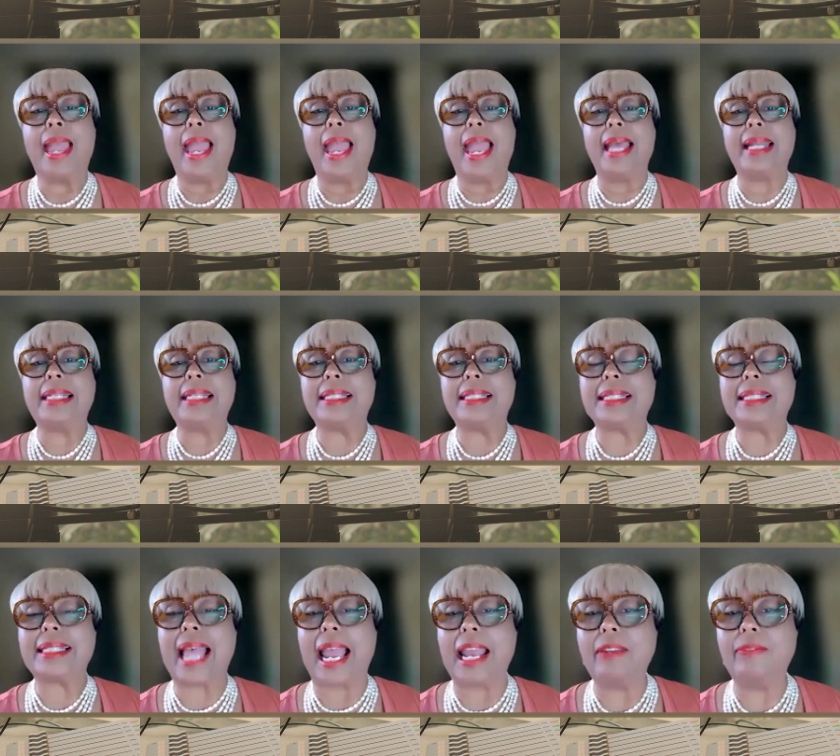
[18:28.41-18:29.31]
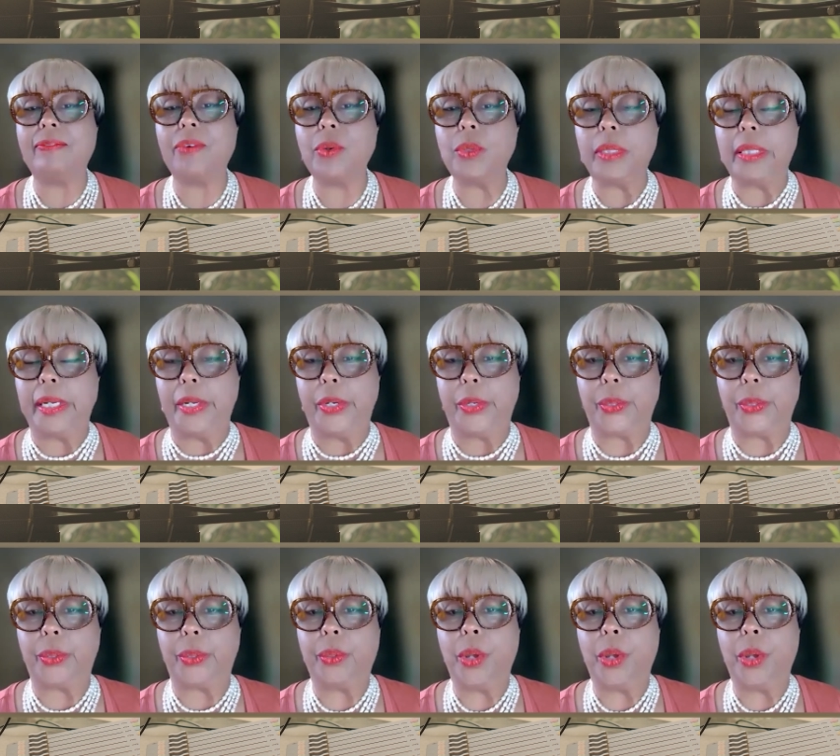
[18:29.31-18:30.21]
and insightful
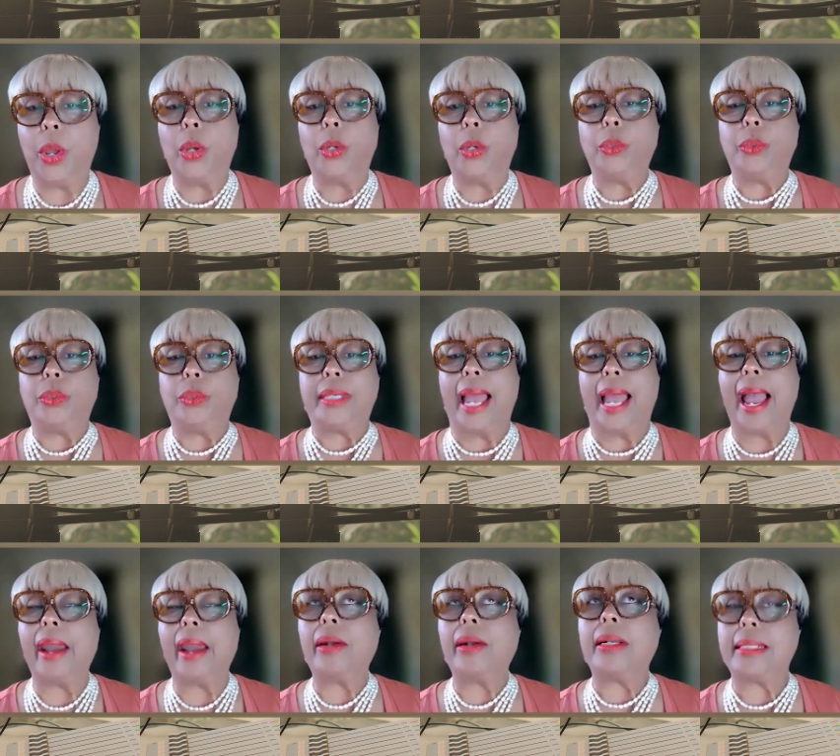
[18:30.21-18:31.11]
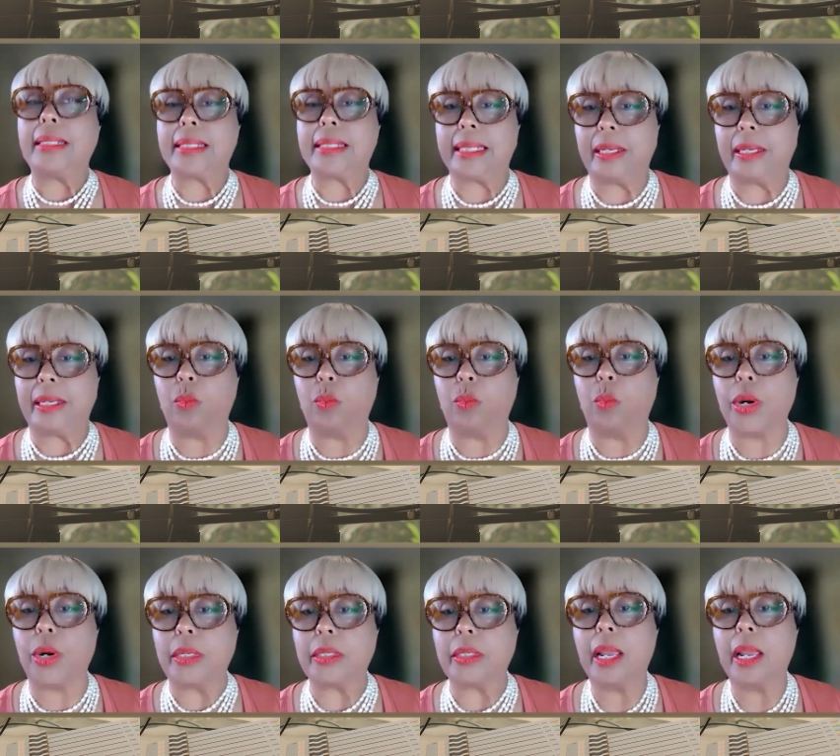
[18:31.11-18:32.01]
leader who tirelessly
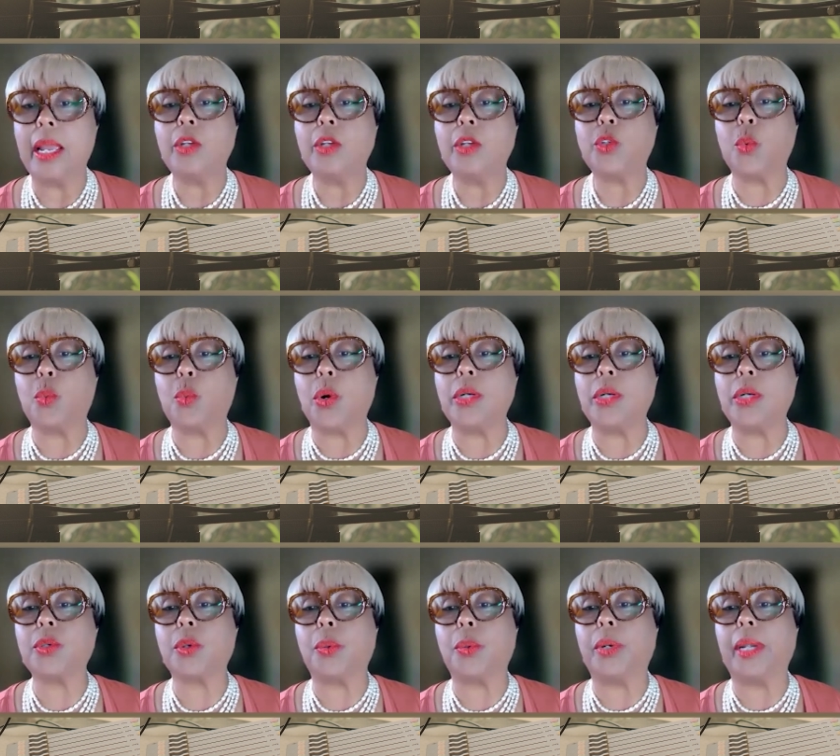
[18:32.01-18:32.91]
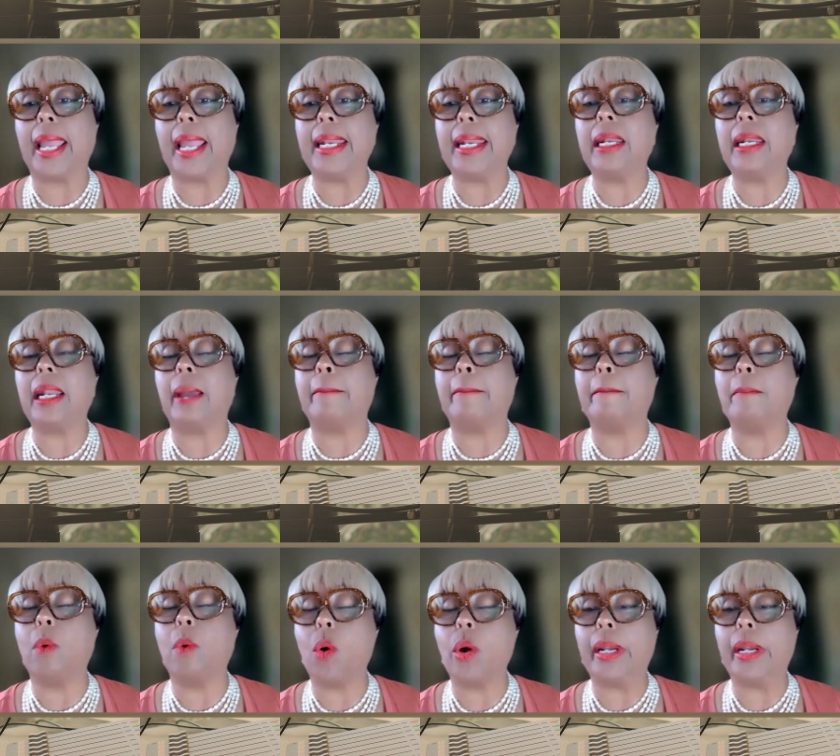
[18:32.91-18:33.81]
worked towards creating a
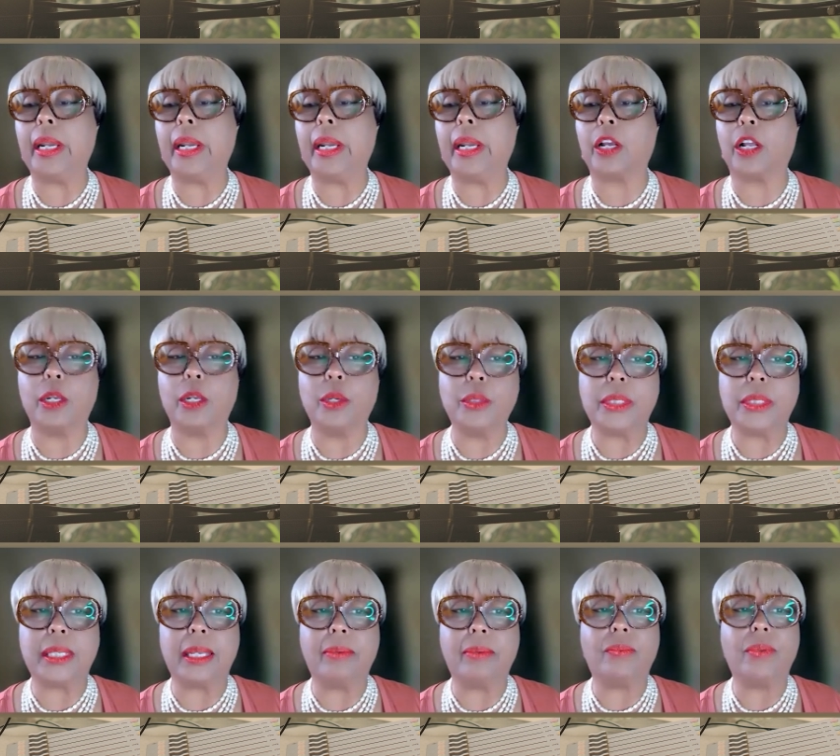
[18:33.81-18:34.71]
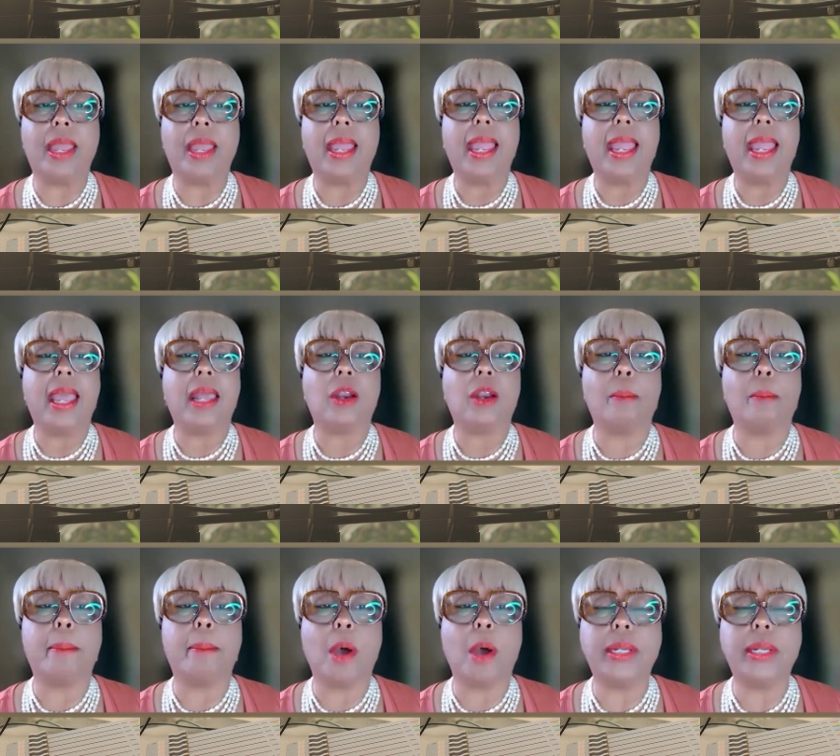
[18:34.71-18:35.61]
more inclusive and
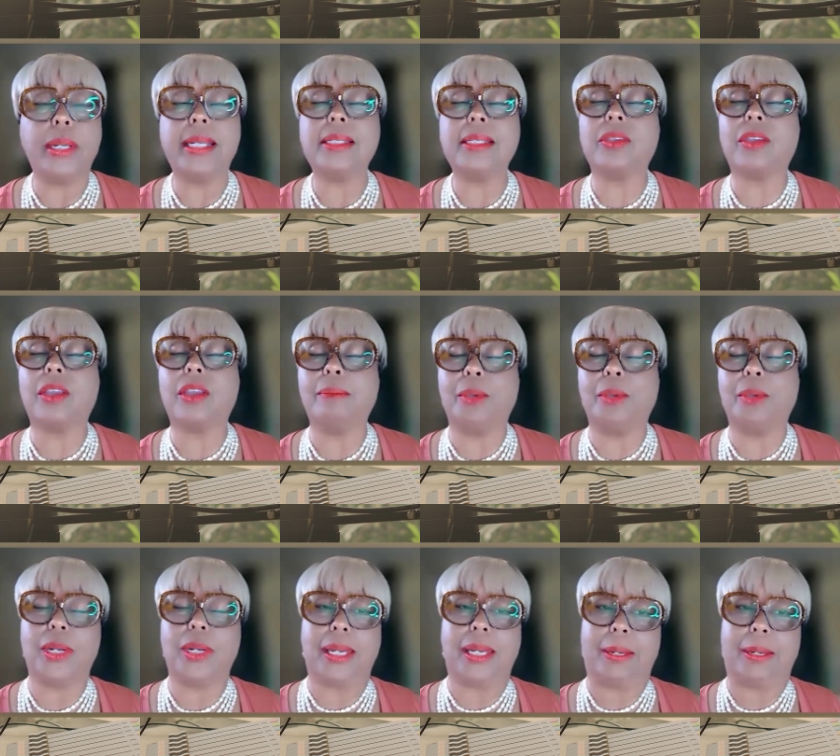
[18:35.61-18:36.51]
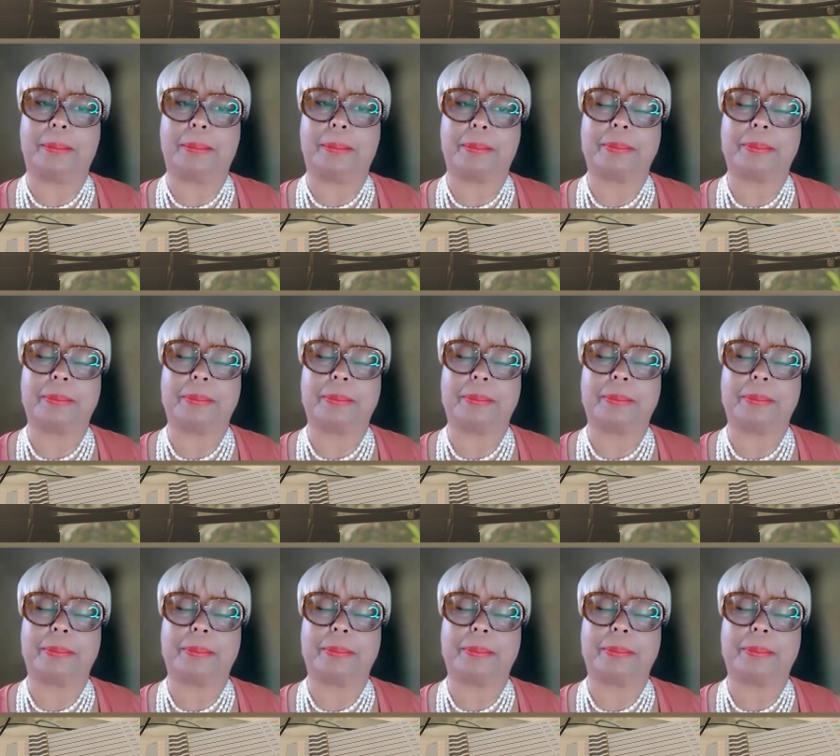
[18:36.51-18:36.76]
harmonious community.